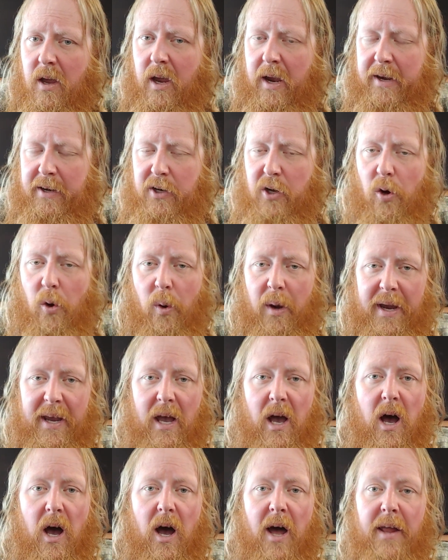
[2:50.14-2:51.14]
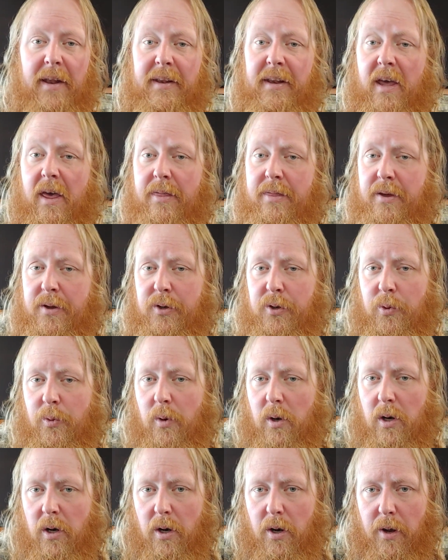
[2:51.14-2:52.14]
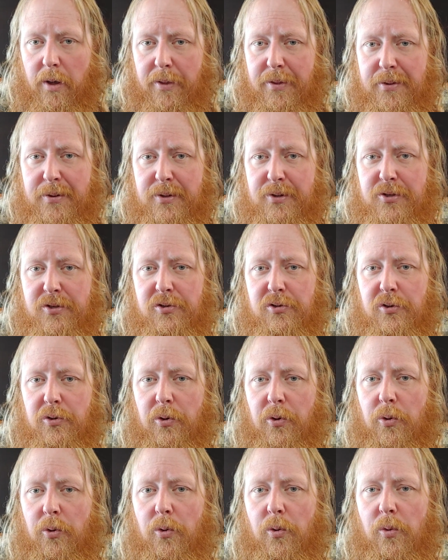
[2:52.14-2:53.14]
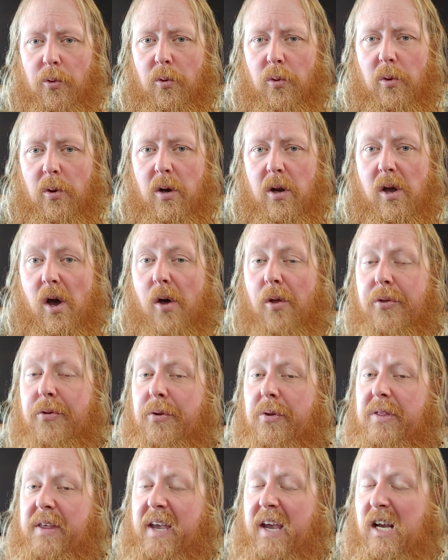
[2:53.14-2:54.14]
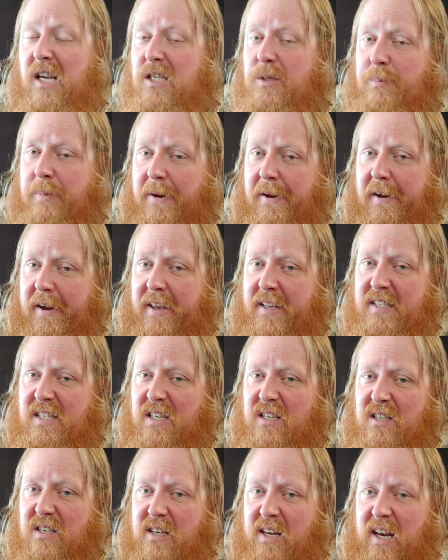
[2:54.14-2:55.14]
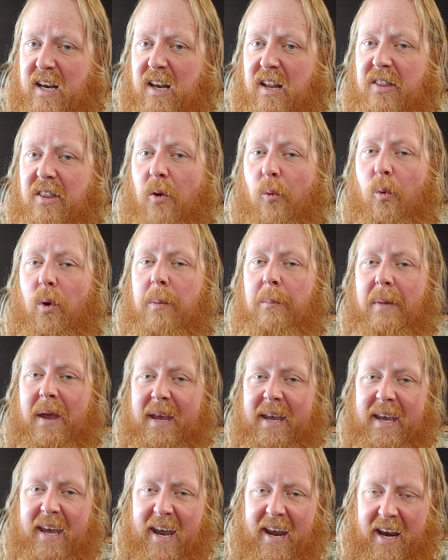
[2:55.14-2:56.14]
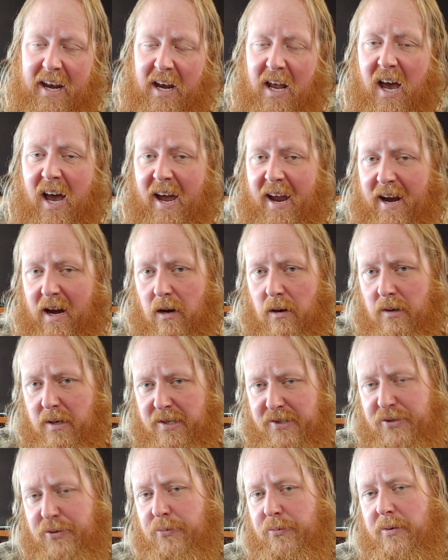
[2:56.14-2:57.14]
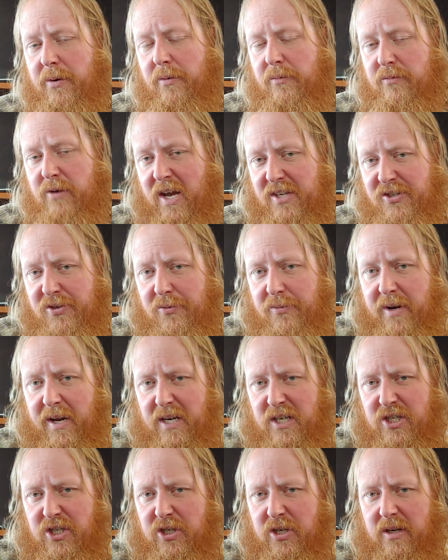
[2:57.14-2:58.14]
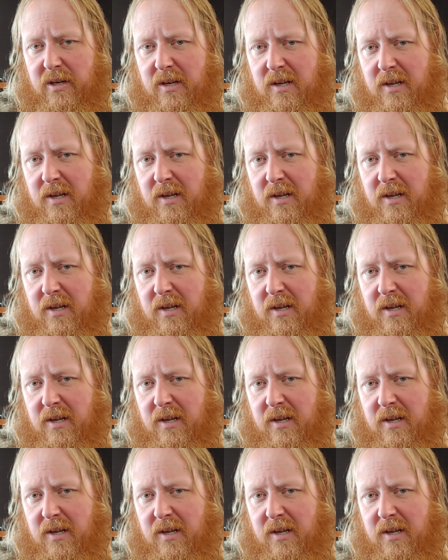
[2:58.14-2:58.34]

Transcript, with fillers: and going on the new earth to go through the experiences needed that we may gain a higher resurrection.